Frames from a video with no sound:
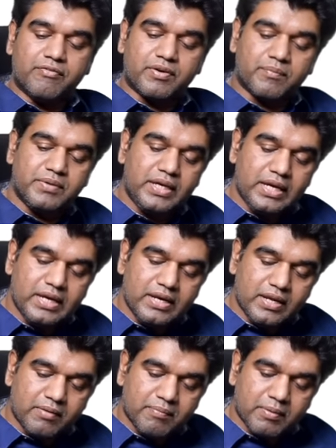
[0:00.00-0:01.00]
From the
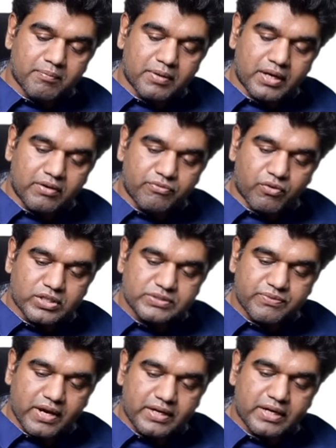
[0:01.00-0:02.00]
inner membrane,
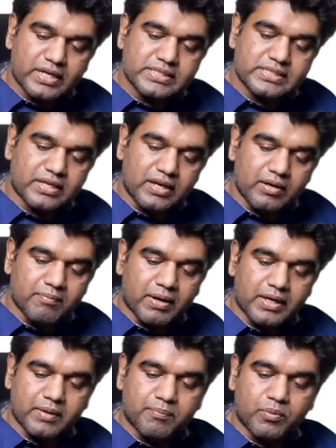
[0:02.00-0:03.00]
phosphatidylserine
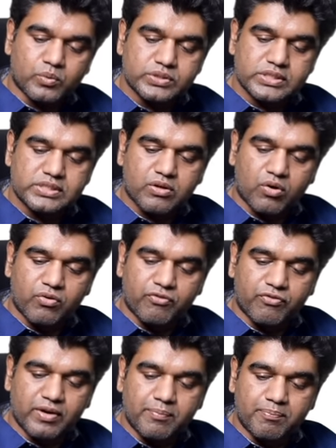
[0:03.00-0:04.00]
by a process called
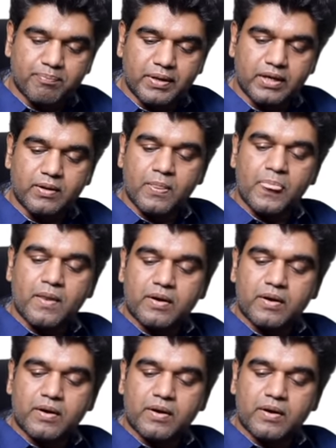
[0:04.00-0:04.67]
flipping